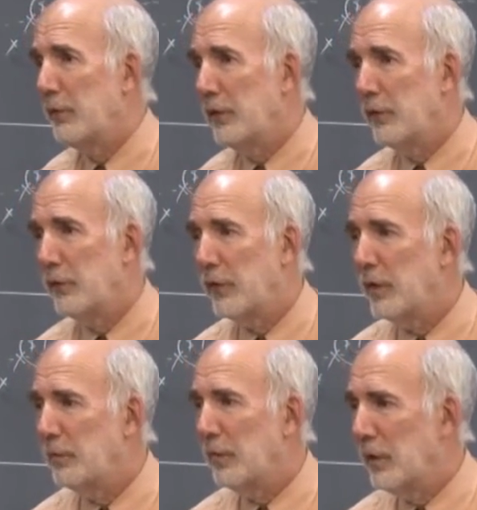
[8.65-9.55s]
This is
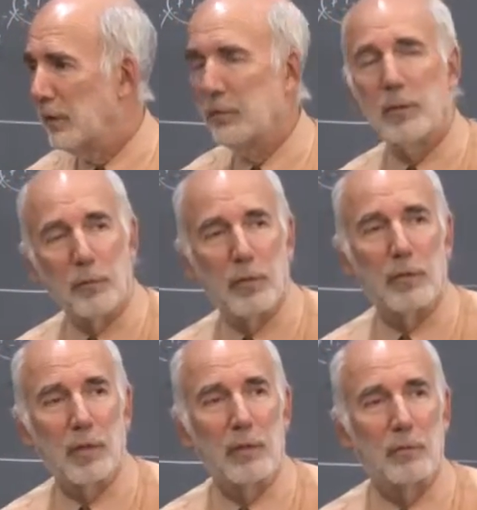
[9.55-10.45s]
the
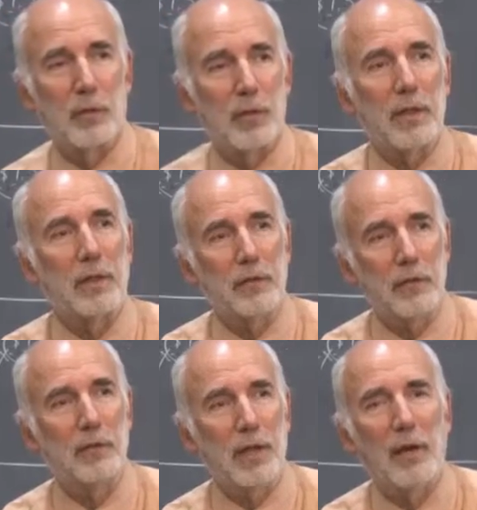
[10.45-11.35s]
we're going to
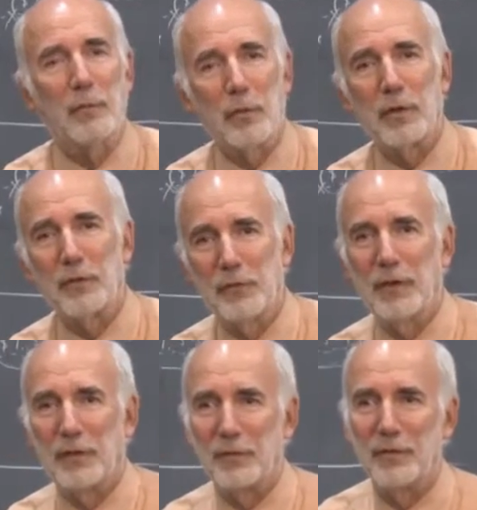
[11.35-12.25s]
continue to have a mortgage
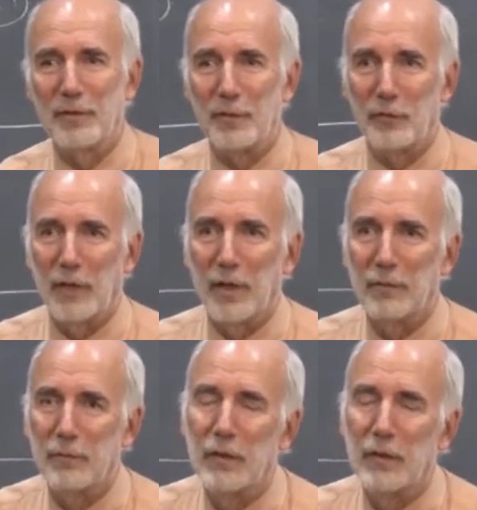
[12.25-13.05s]
deduction. It looks like,